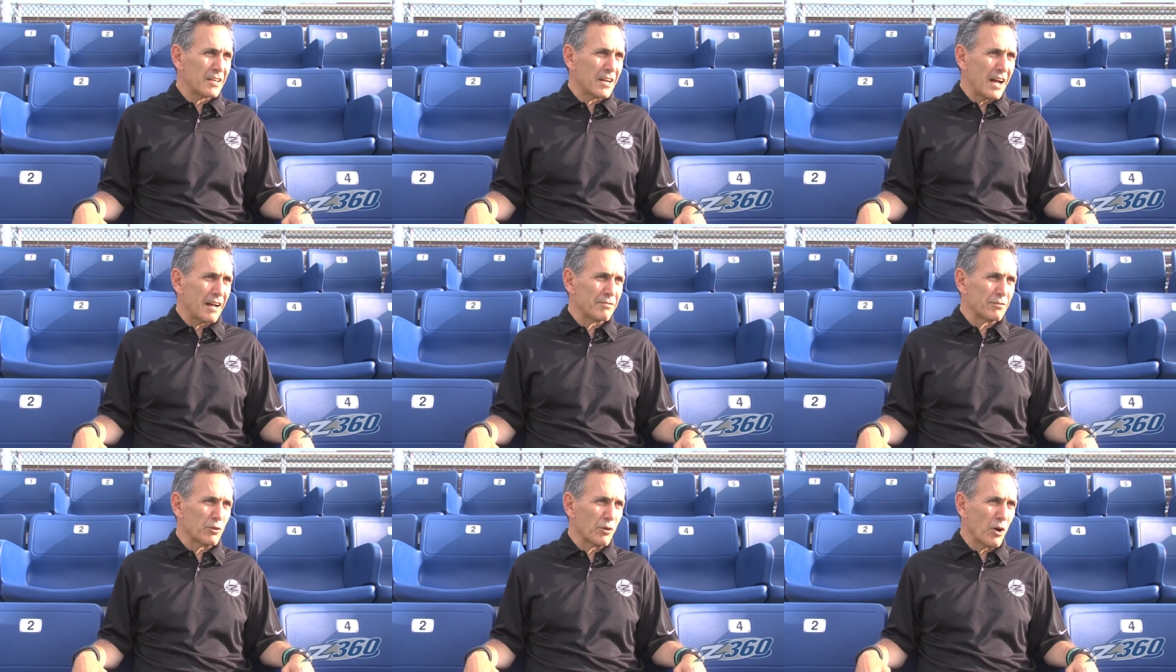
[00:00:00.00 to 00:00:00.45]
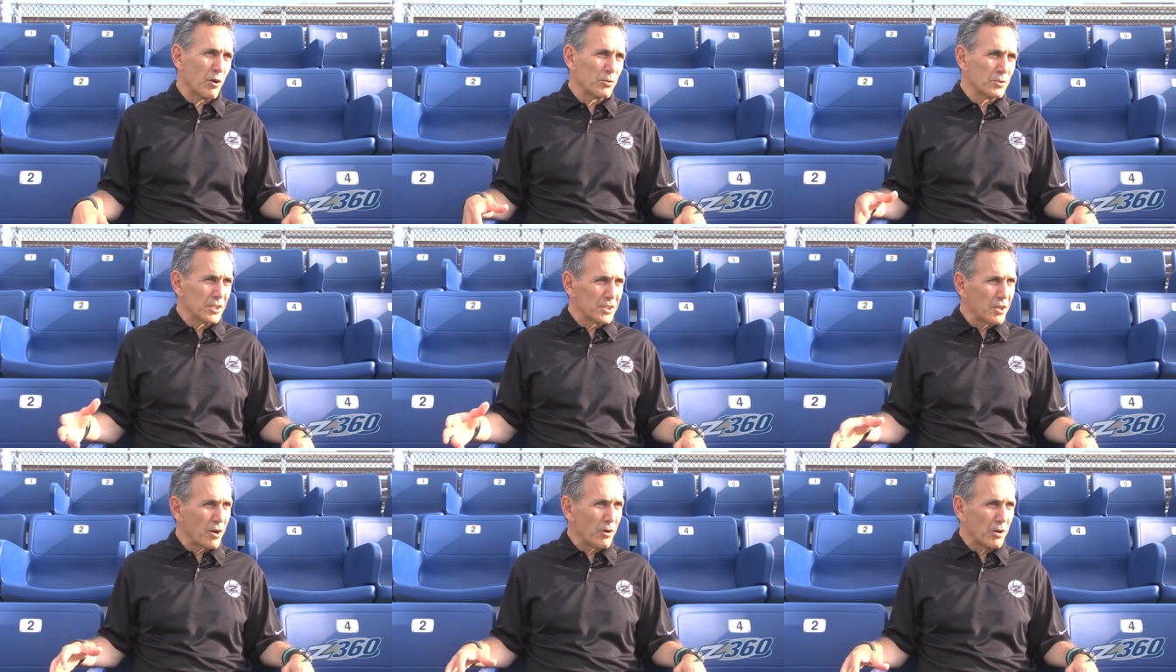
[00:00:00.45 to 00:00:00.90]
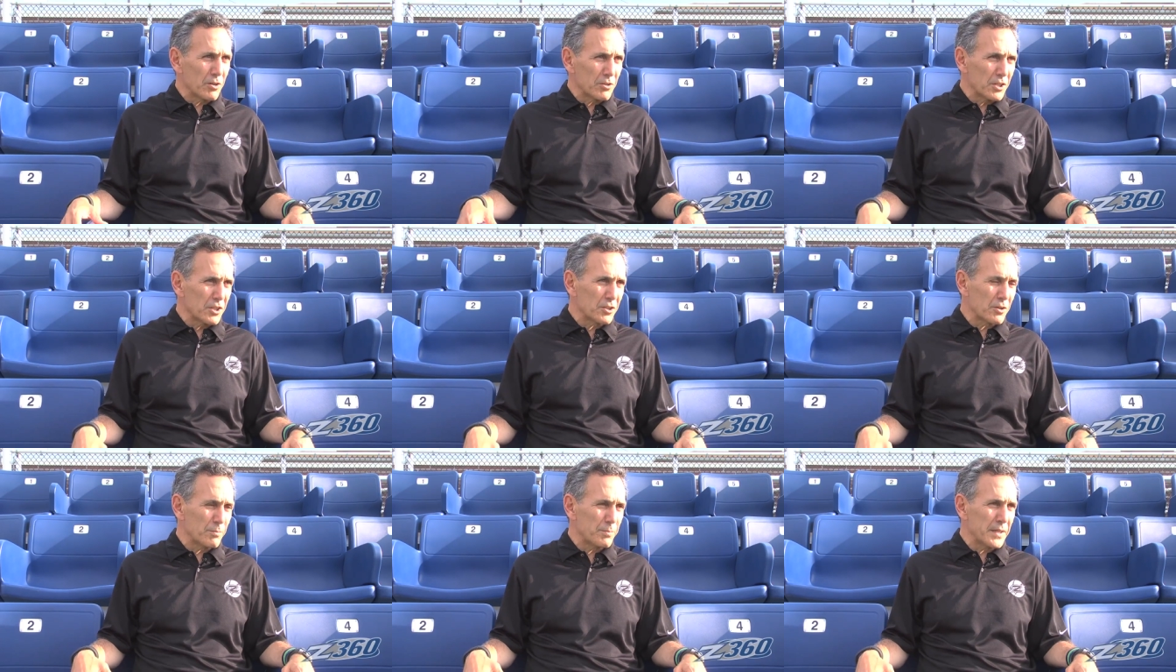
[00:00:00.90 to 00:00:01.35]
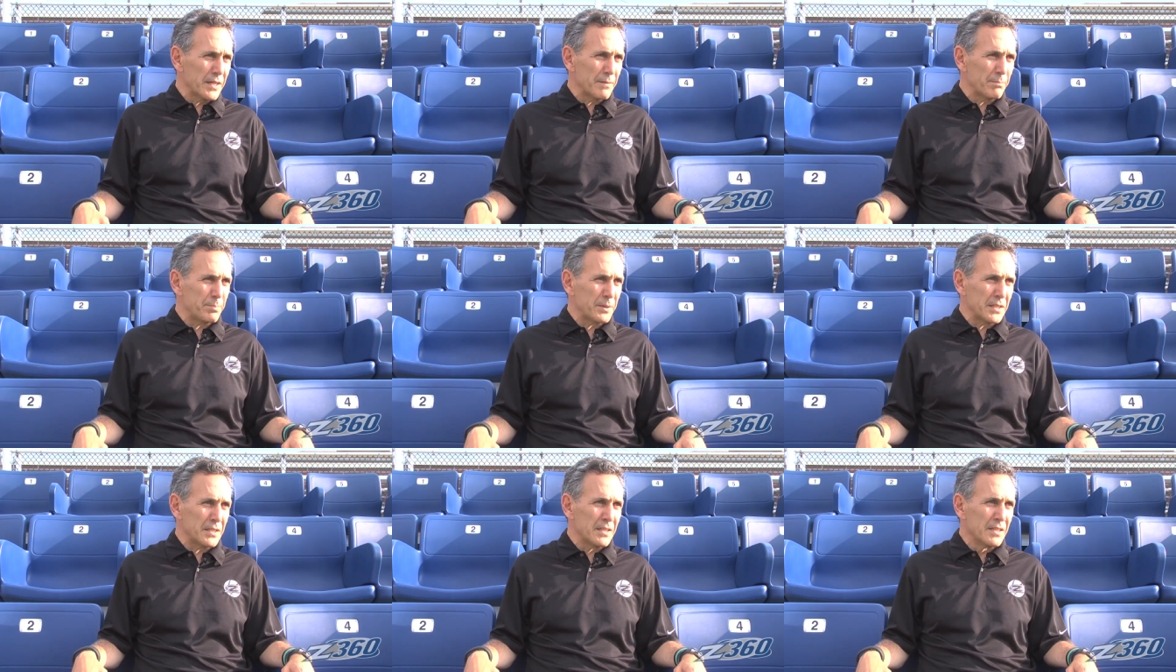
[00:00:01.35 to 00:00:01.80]
I've grown to know a little
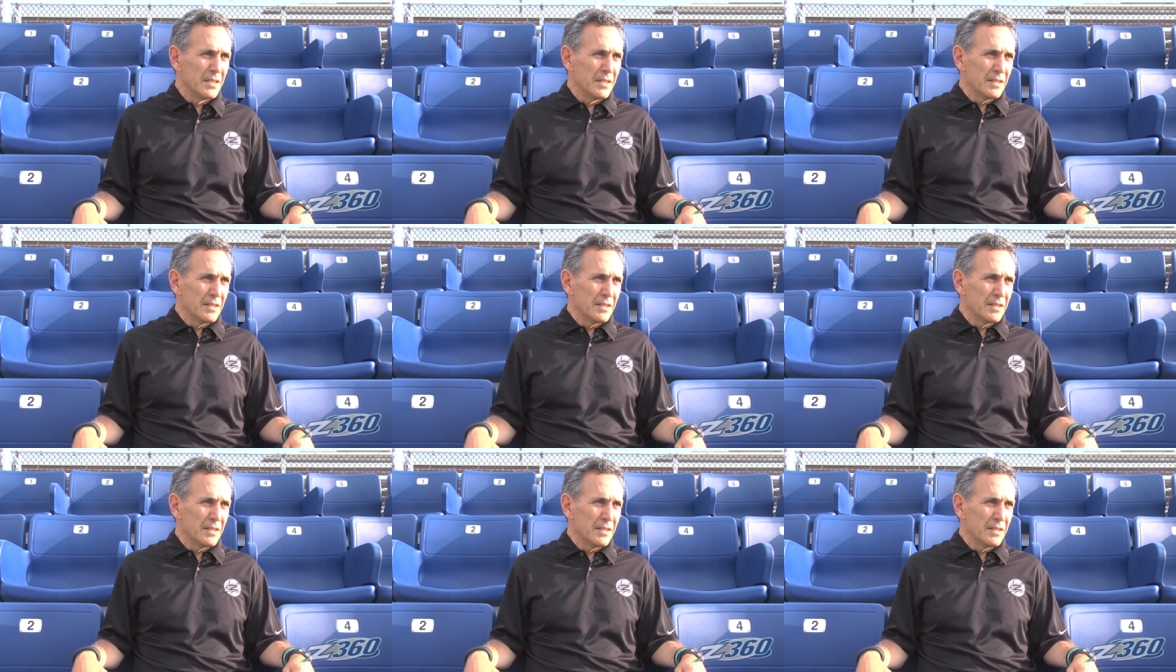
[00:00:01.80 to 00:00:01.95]
bit, but